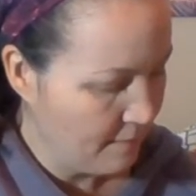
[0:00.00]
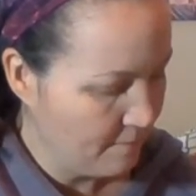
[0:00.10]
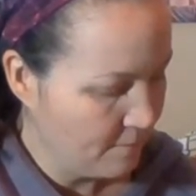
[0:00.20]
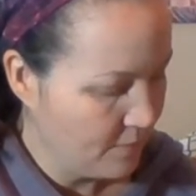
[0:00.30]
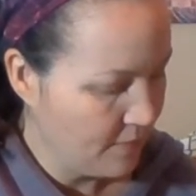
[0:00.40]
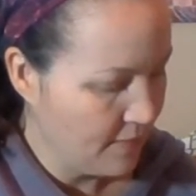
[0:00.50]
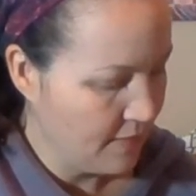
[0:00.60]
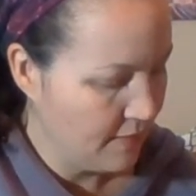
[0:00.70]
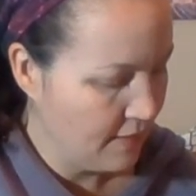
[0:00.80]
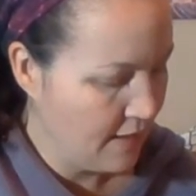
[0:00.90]

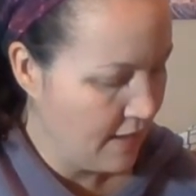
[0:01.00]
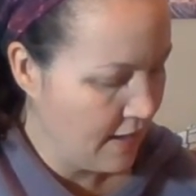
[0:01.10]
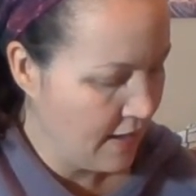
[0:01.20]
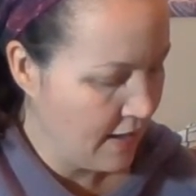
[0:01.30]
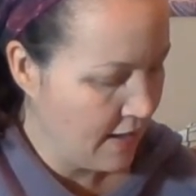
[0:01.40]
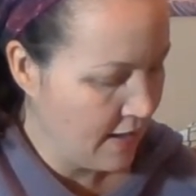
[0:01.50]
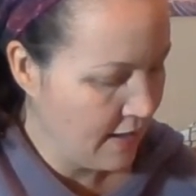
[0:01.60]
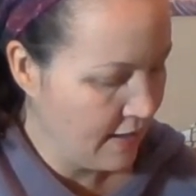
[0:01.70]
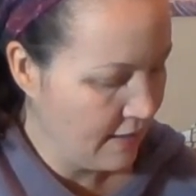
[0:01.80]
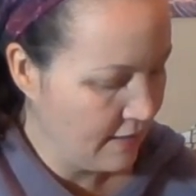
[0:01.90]
And
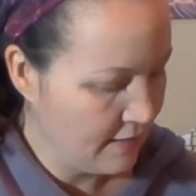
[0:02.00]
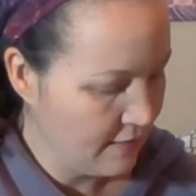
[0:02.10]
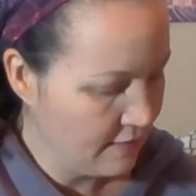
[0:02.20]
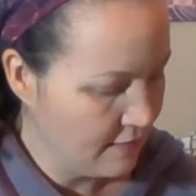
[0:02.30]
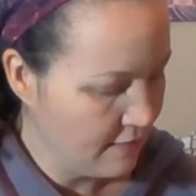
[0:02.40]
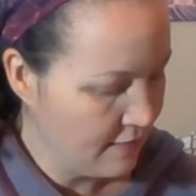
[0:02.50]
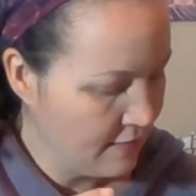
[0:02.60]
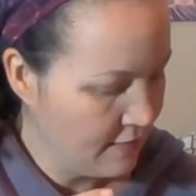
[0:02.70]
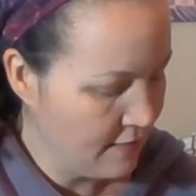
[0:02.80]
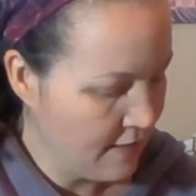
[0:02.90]
then
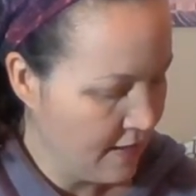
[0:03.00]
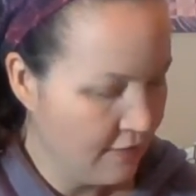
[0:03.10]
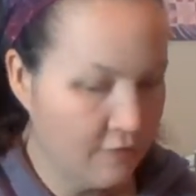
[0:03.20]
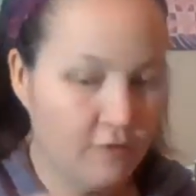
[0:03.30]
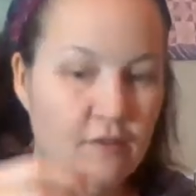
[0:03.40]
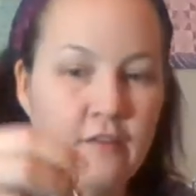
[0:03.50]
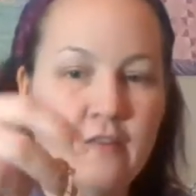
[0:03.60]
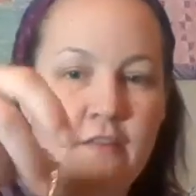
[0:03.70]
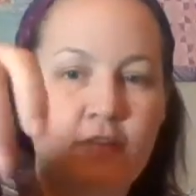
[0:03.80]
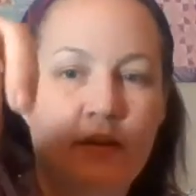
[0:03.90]
the
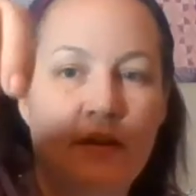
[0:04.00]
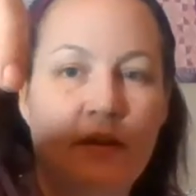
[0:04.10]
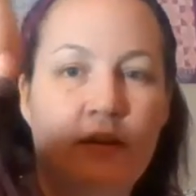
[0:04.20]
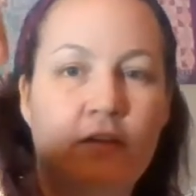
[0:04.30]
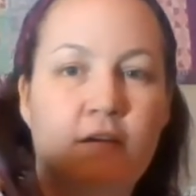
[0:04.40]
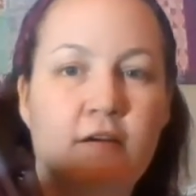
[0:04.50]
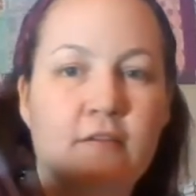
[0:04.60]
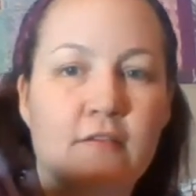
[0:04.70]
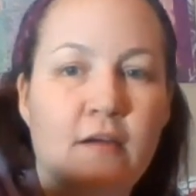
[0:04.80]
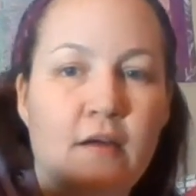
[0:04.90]

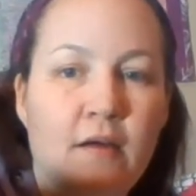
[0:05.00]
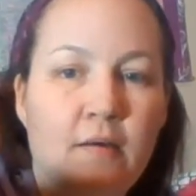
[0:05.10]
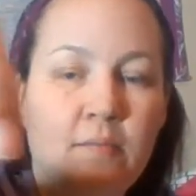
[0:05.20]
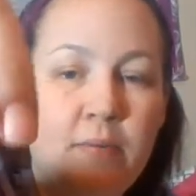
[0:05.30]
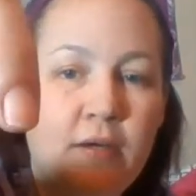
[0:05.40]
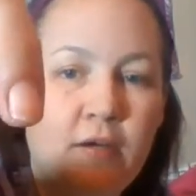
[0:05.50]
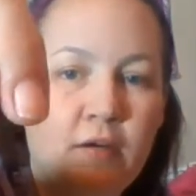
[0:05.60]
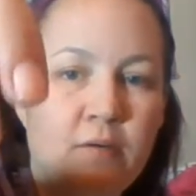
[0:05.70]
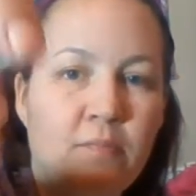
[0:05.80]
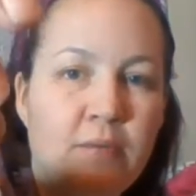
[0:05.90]
bigger beads are
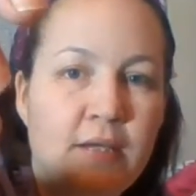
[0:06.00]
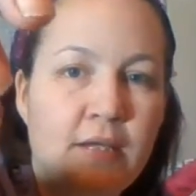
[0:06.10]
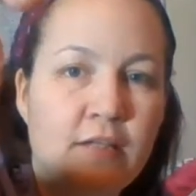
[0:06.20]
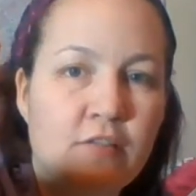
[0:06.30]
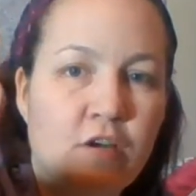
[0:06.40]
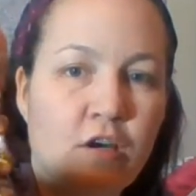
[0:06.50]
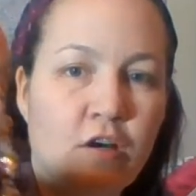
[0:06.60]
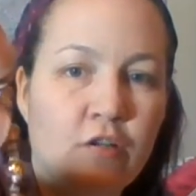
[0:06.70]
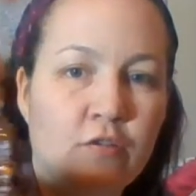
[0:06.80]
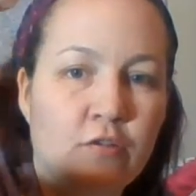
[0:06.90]
called cruciform
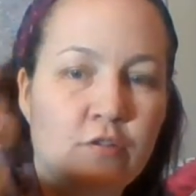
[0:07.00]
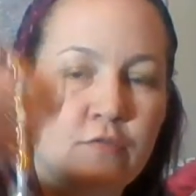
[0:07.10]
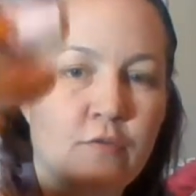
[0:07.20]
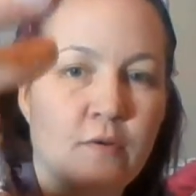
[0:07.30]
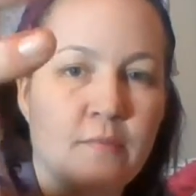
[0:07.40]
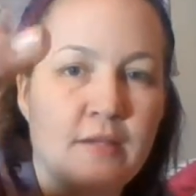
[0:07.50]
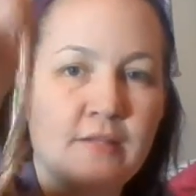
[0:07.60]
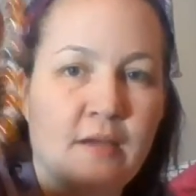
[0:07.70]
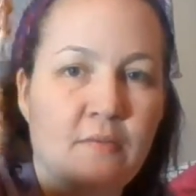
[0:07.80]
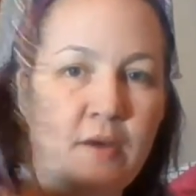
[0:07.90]
beads, and when
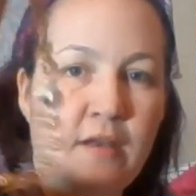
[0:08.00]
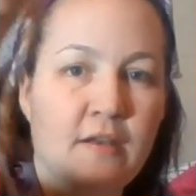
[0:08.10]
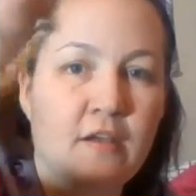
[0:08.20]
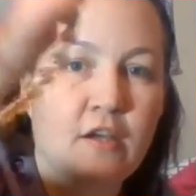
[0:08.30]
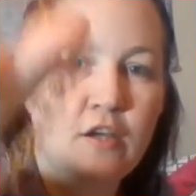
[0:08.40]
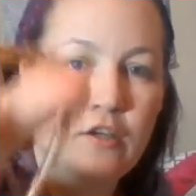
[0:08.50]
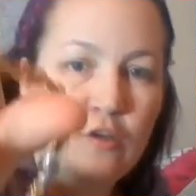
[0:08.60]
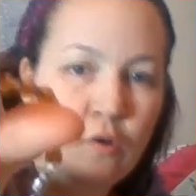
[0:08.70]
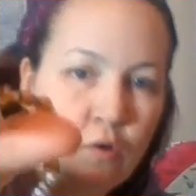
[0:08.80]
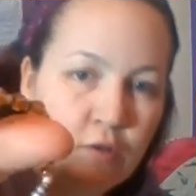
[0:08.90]
you hold out
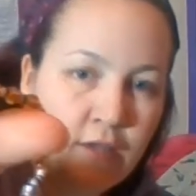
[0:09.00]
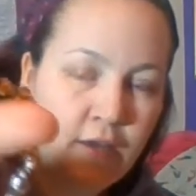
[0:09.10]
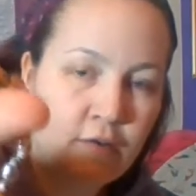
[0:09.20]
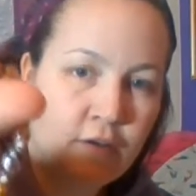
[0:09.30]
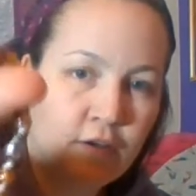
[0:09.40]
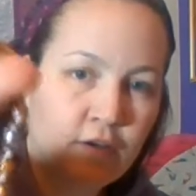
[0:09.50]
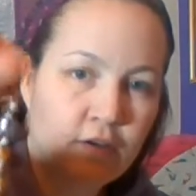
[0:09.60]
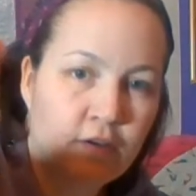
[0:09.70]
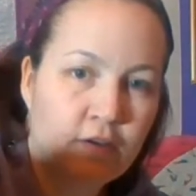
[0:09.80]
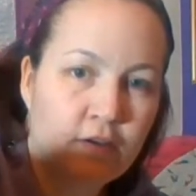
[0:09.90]
your
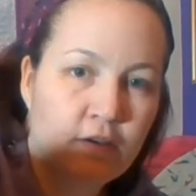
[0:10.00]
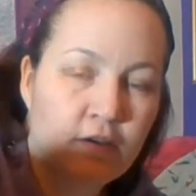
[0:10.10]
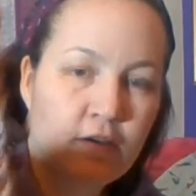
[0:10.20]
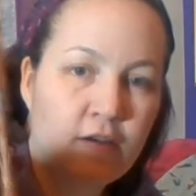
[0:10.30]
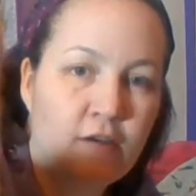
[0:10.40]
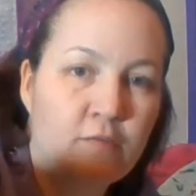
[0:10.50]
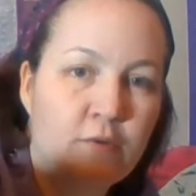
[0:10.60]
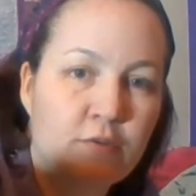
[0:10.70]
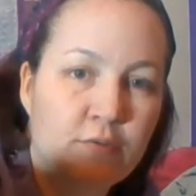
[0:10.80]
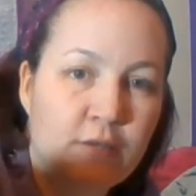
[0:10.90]
rosary in a circle,
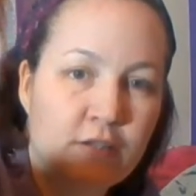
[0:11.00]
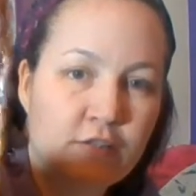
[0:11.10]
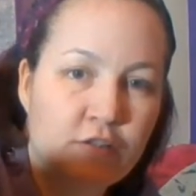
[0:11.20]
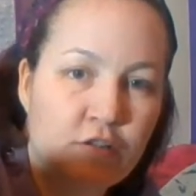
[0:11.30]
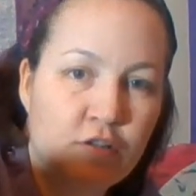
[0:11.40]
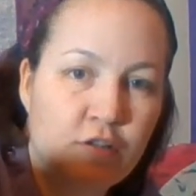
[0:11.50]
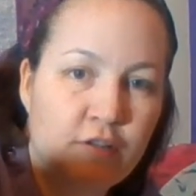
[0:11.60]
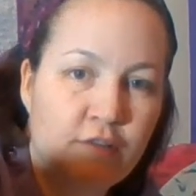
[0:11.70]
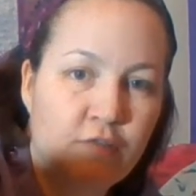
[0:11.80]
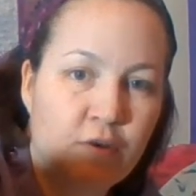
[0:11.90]
they form a
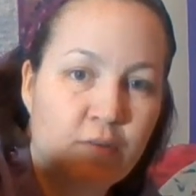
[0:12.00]
cross.